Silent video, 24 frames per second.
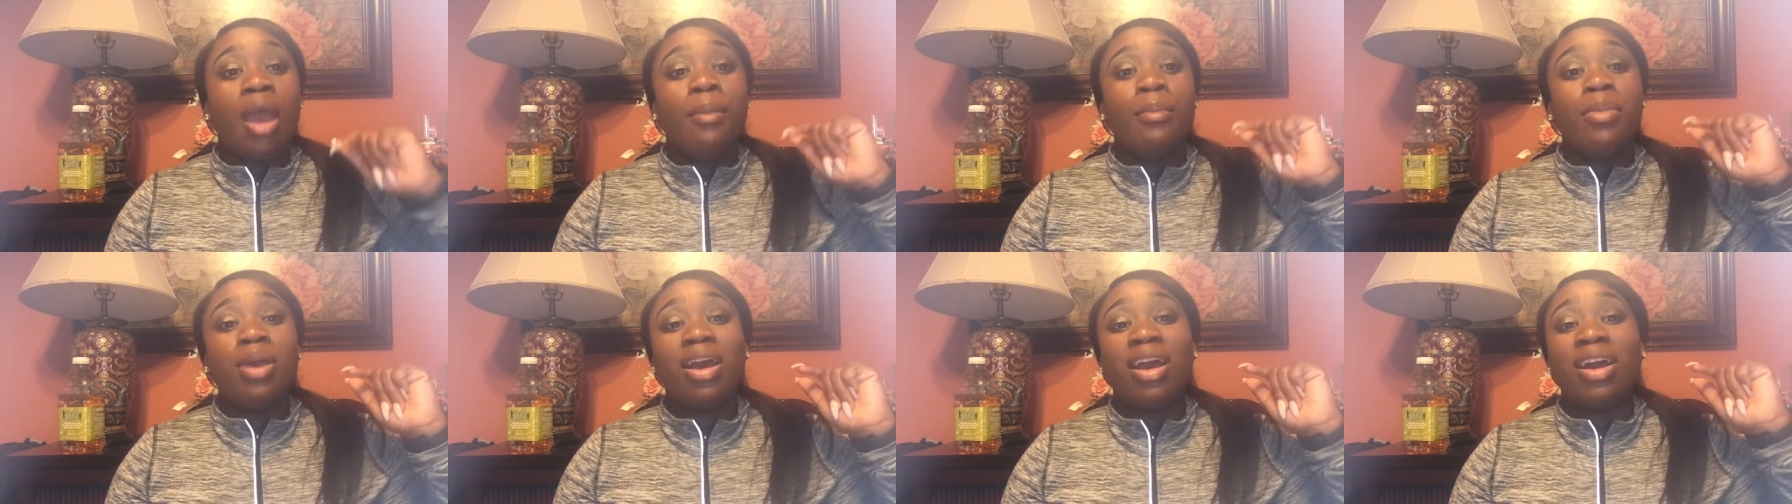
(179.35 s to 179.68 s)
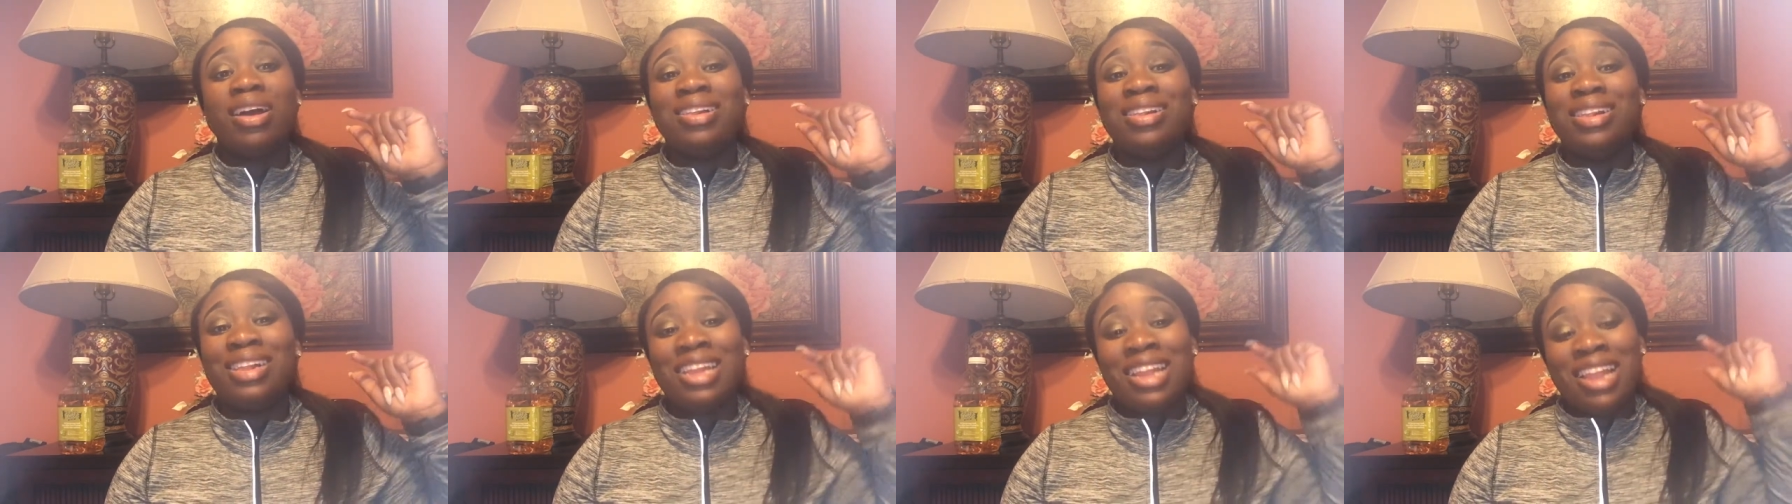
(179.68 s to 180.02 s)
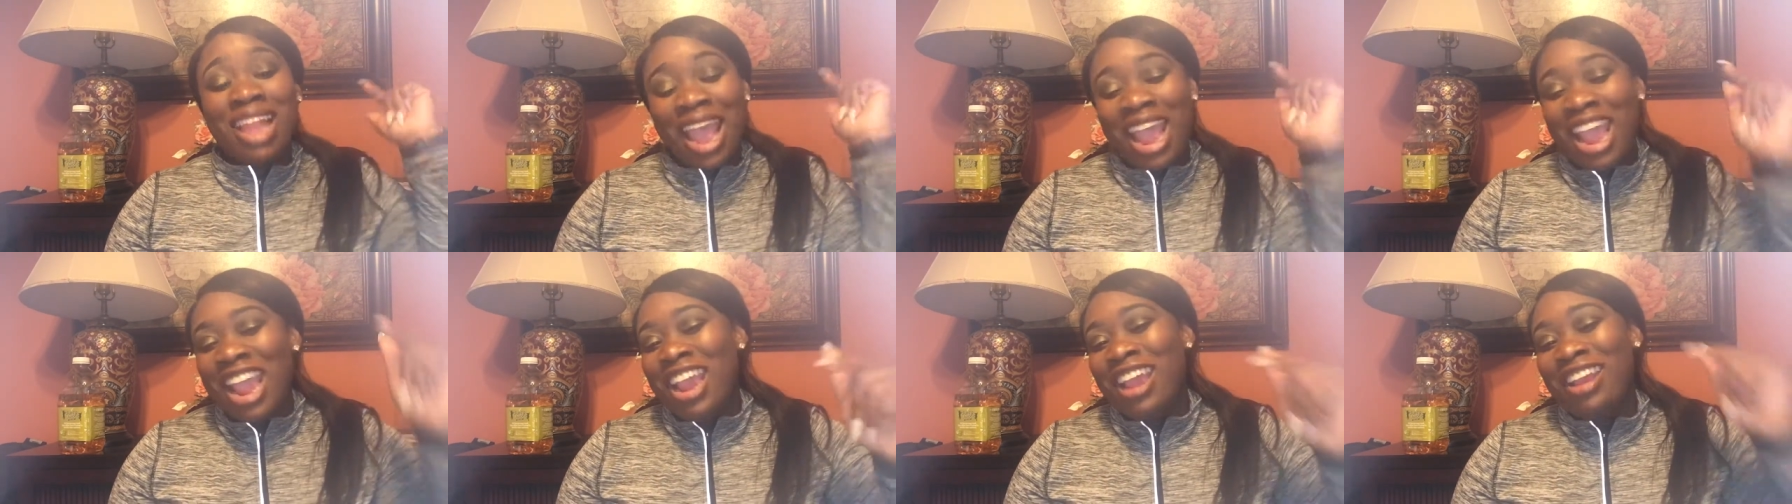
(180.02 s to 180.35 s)
because
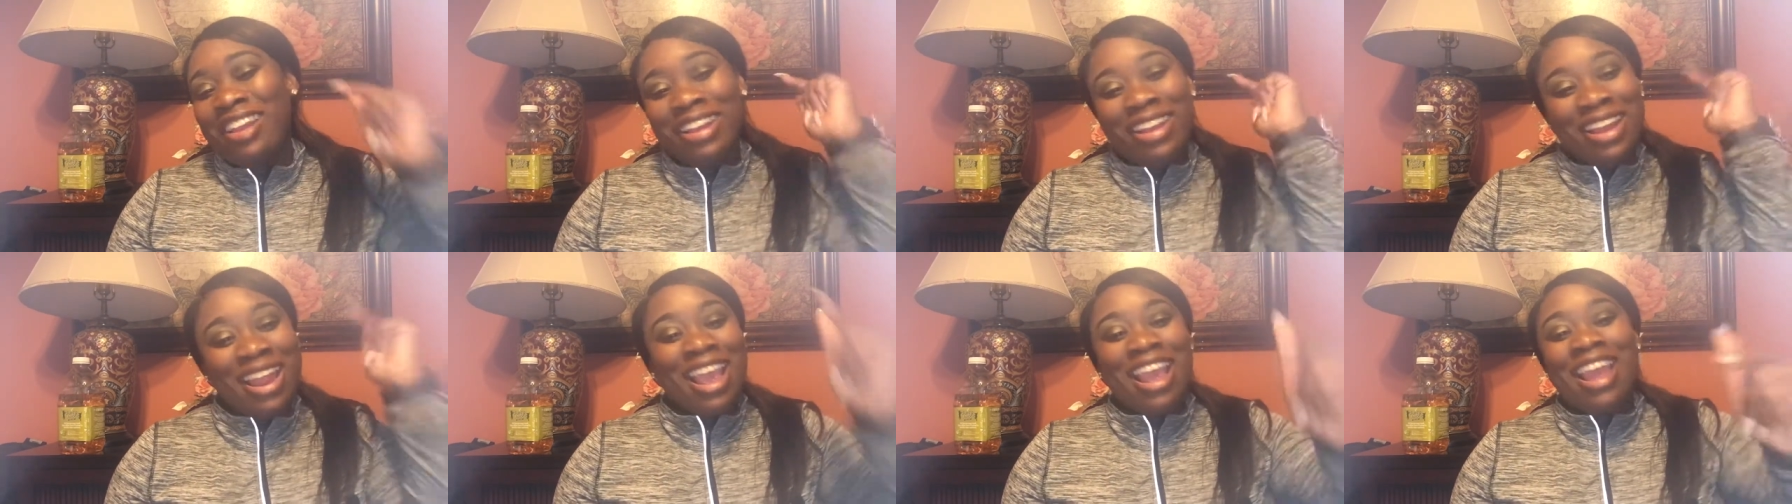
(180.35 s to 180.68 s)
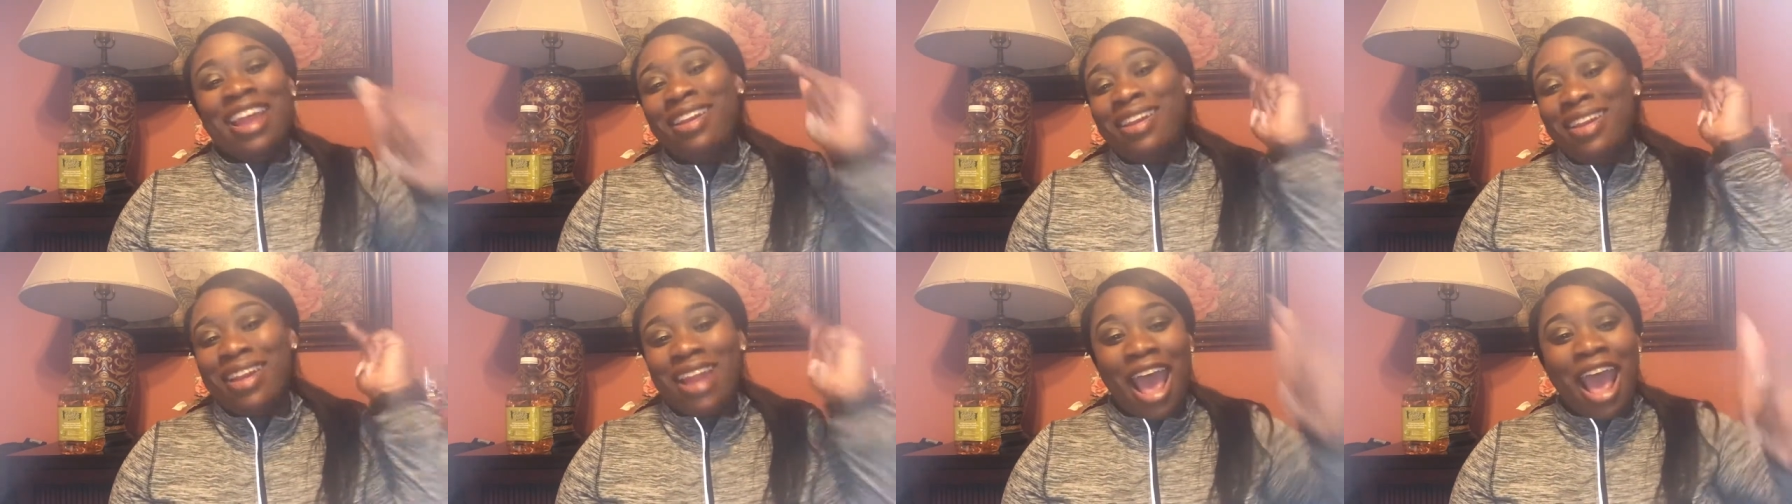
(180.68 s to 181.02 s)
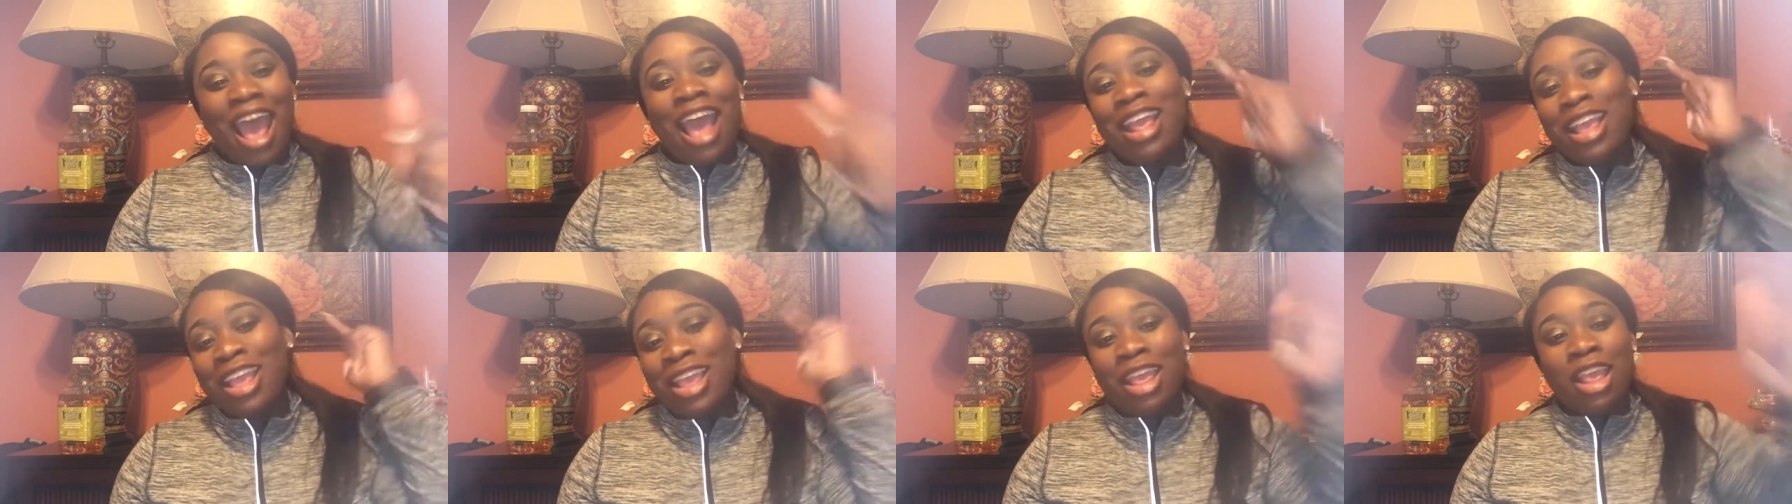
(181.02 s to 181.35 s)
they did
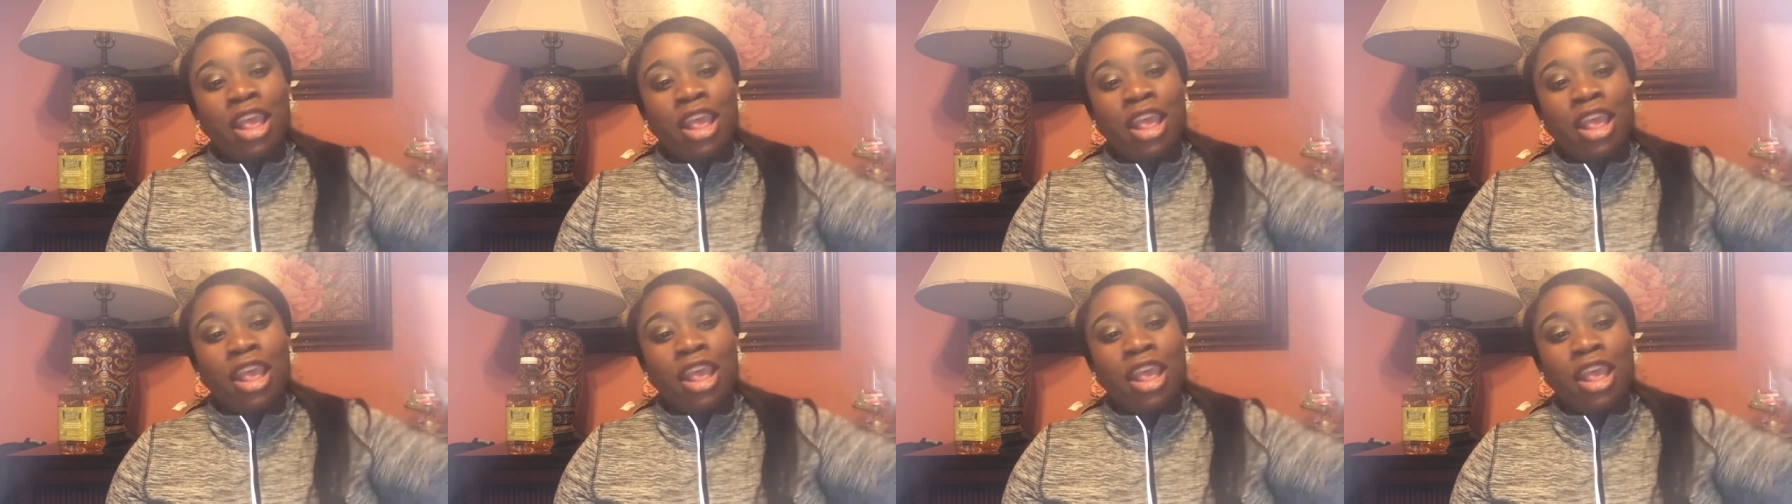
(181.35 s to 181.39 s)
not